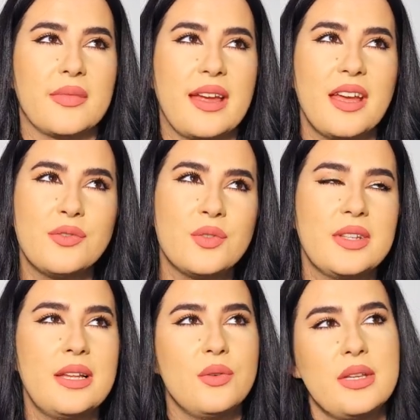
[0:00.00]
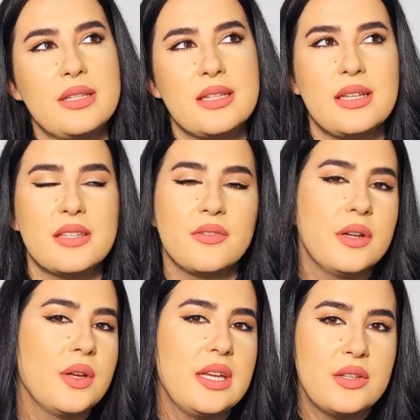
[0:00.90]
I have to tell you, it's, it's a
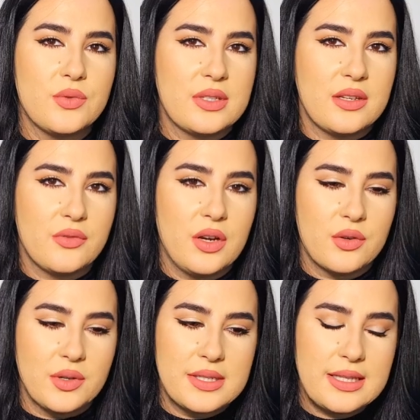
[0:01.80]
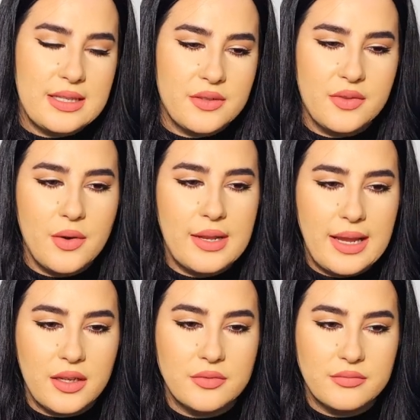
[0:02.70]
very interesting fragrance and it's a very
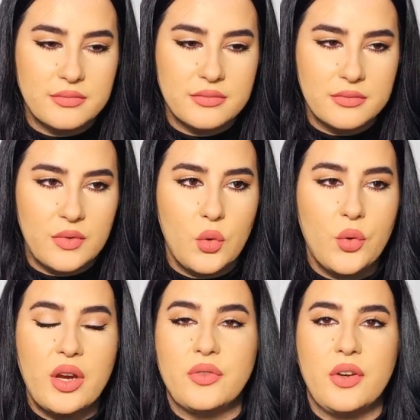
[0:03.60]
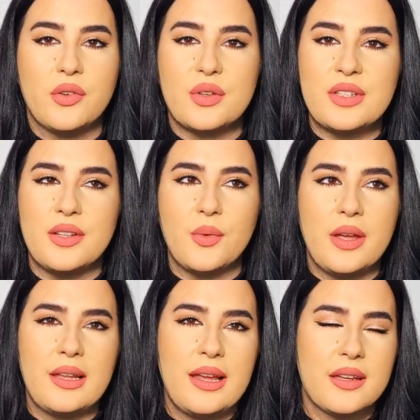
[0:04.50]
like weird fragrance in a
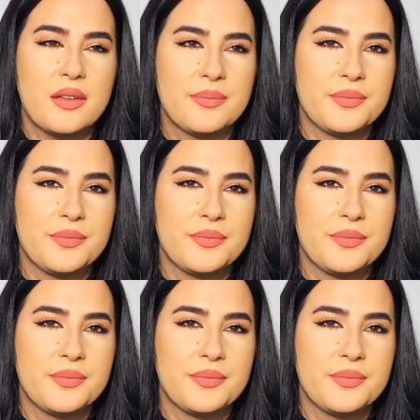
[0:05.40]
way. Like